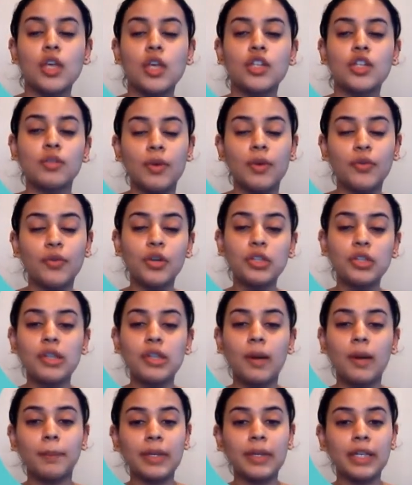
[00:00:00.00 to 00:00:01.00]
So before
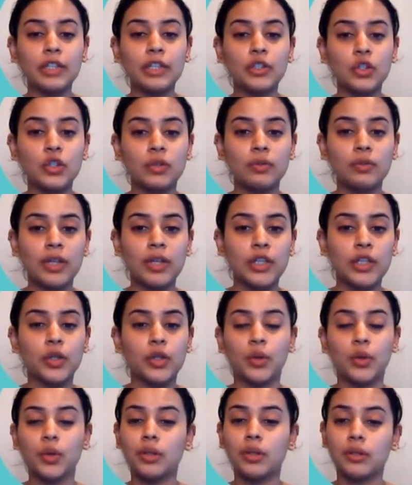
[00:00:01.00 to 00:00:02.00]
jumping into the
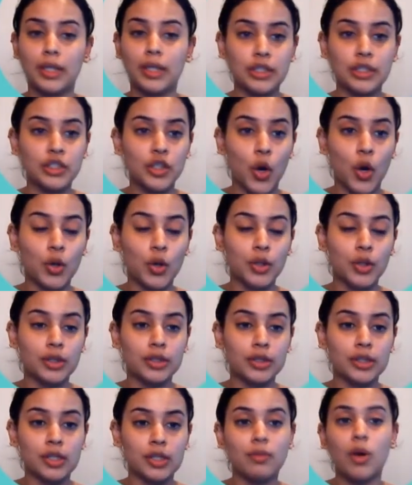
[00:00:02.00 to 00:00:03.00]
video, let's talk a
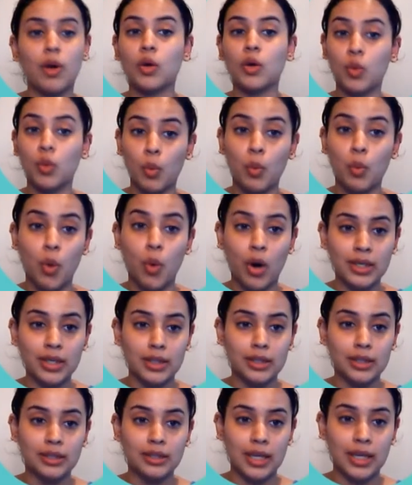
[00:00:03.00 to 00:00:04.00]
little about what
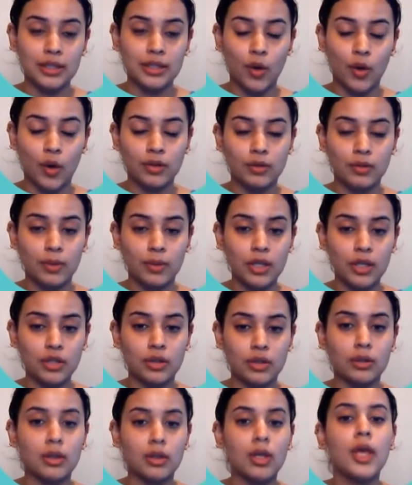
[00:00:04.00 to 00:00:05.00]
is test
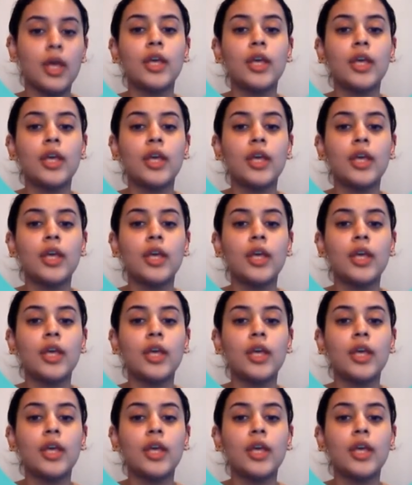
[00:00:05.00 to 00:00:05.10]
automation.